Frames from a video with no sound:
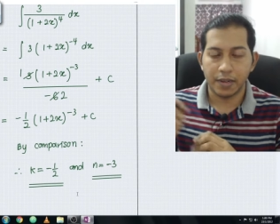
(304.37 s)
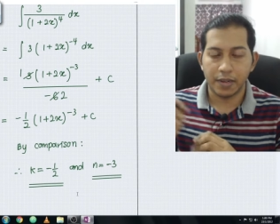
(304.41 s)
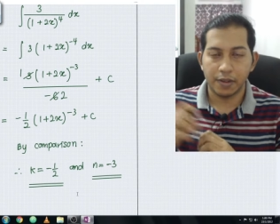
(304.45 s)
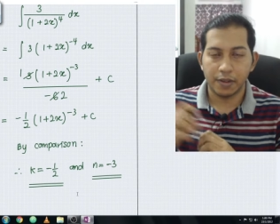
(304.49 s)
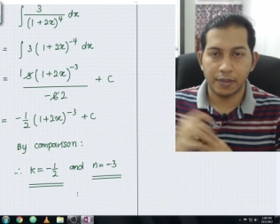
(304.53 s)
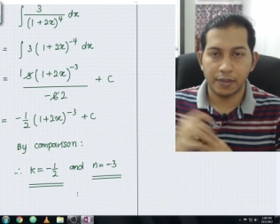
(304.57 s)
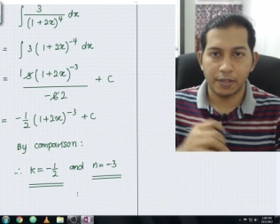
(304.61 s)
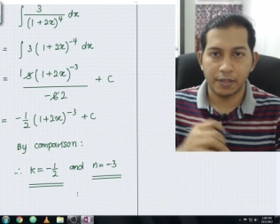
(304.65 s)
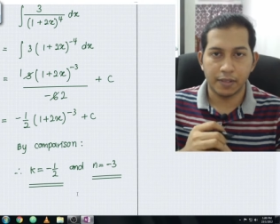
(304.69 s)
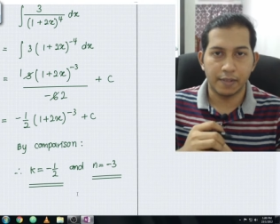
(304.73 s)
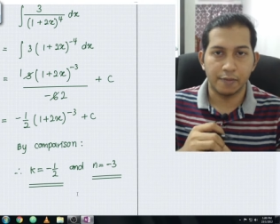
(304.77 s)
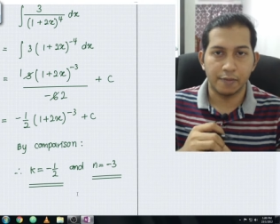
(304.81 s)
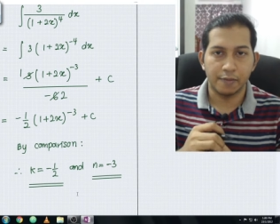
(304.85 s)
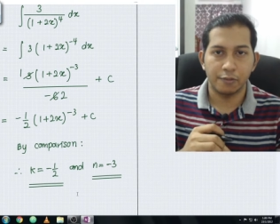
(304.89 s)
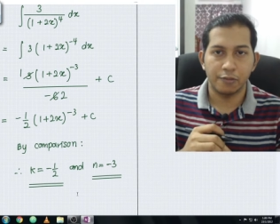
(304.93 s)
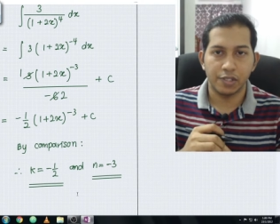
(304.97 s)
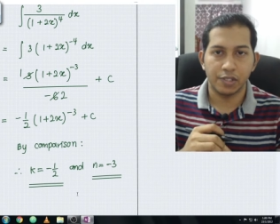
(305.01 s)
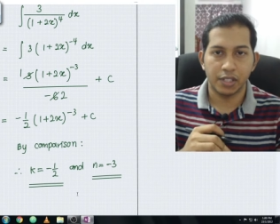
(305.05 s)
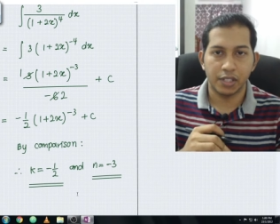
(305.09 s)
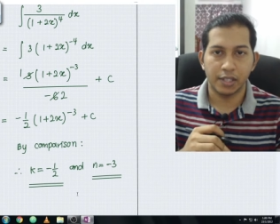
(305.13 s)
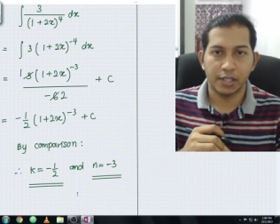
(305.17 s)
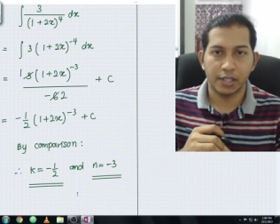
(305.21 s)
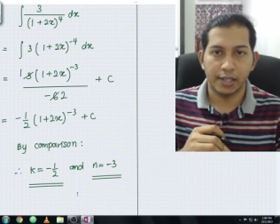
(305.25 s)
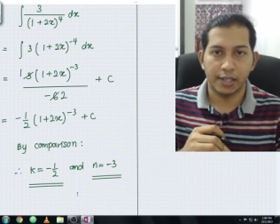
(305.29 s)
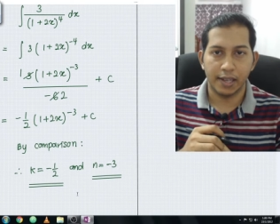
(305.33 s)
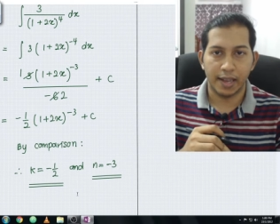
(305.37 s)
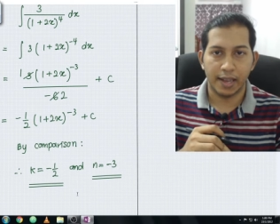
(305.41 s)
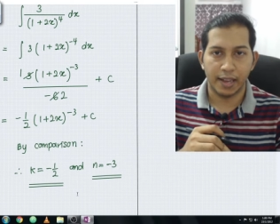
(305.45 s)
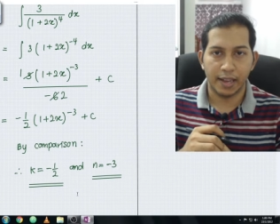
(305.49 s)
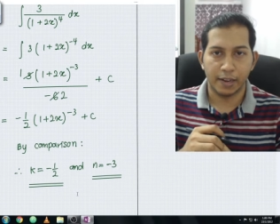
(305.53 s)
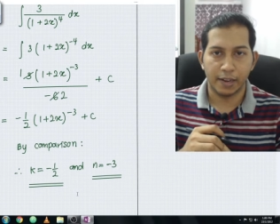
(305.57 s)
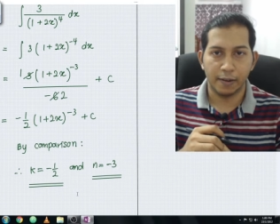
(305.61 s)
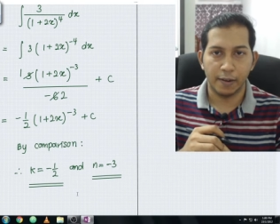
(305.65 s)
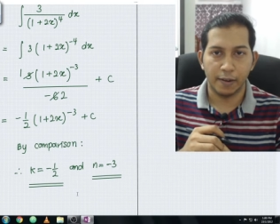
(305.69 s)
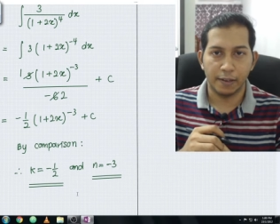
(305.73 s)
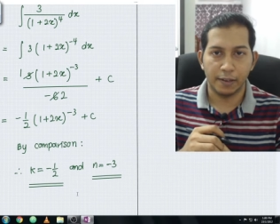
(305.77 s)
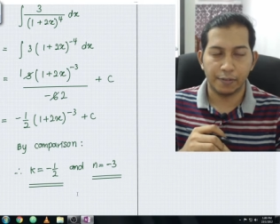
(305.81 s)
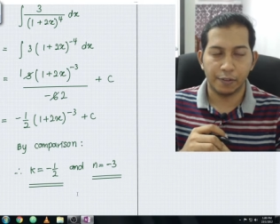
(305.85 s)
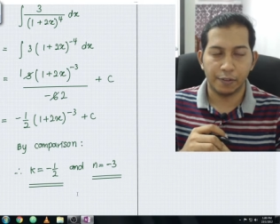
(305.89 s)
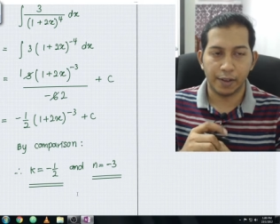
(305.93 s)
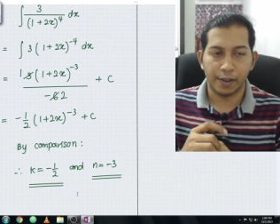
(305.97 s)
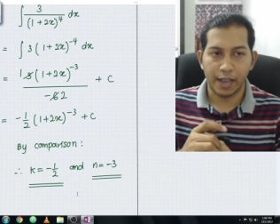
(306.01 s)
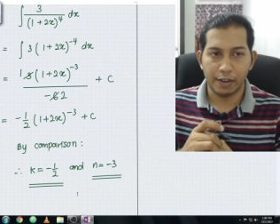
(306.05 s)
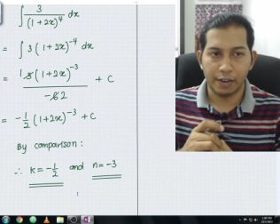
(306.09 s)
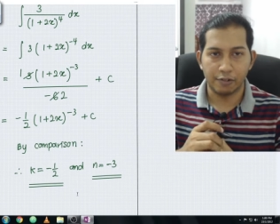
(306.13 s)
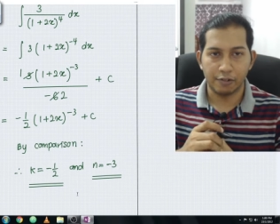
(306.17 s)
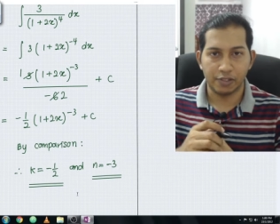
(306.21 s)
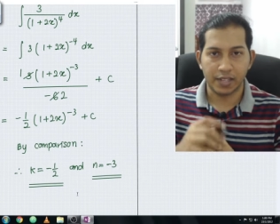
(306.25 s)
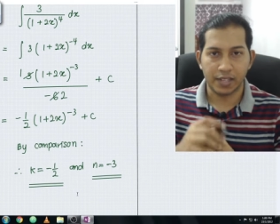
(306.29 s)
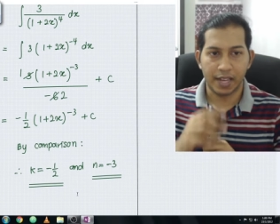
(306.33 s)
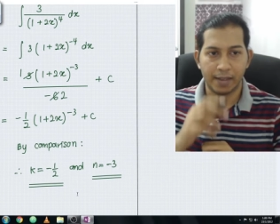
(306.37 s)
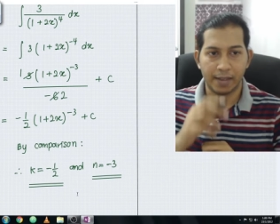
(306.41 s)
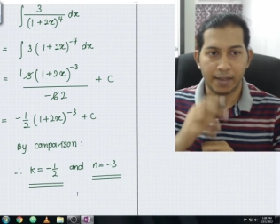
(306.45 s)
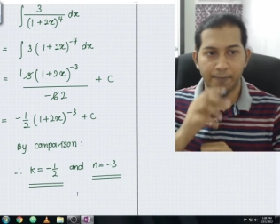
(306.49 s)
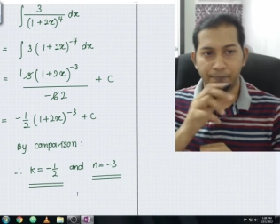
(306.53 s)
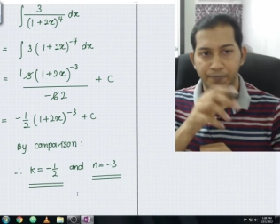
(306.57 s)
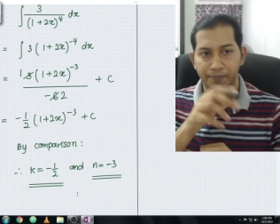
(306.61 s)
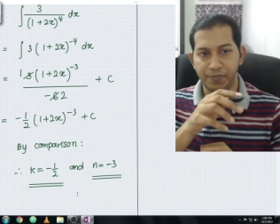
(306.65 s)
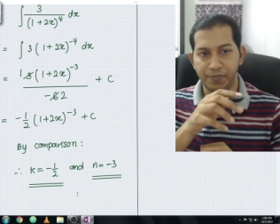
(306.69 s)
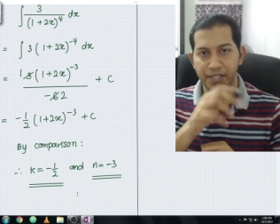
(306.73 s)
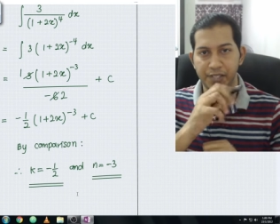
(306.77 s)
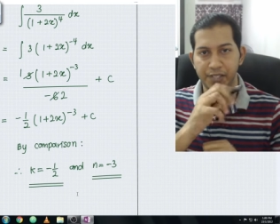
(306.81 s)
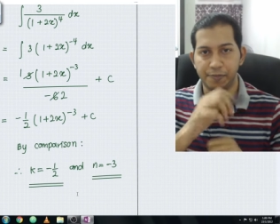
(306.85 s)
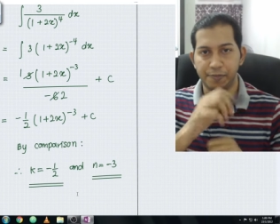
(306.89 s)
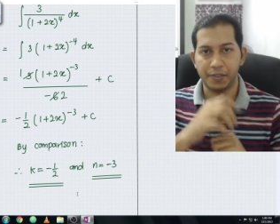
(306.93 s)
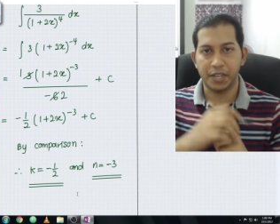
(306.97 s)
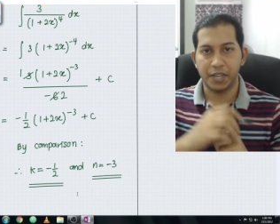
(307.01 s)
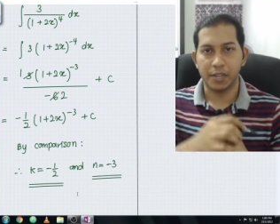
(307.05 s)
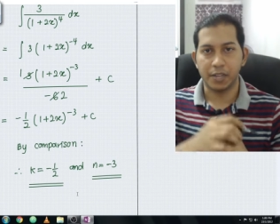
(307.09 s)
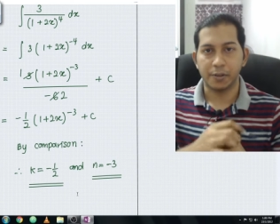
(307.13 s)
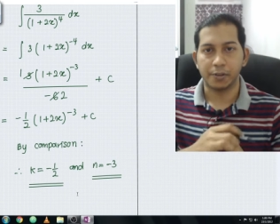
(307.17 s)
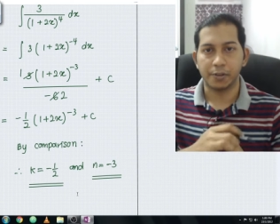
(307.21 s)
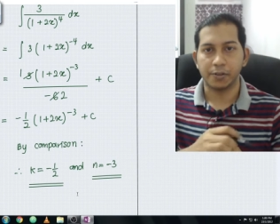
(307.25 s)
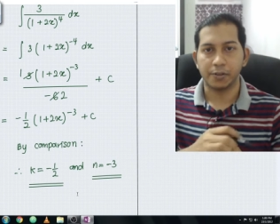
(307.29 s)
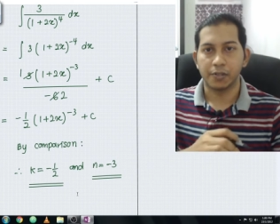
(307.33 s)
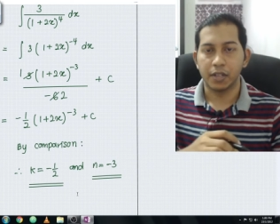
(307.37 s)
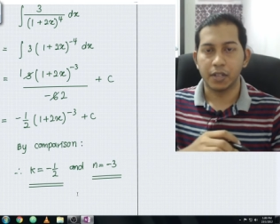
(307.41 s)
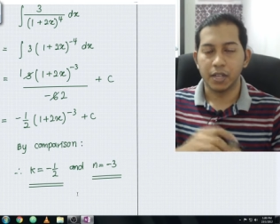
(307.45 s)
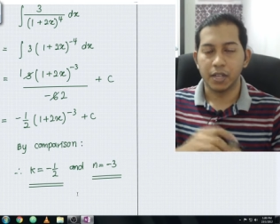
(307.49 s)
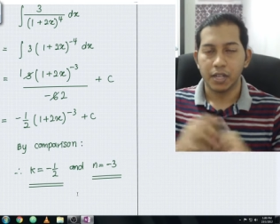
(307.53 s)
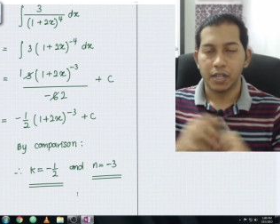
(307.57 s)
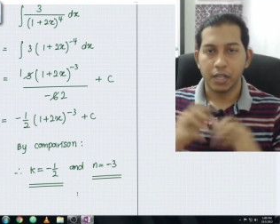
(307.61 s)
videos in the future and not to forget to share this video.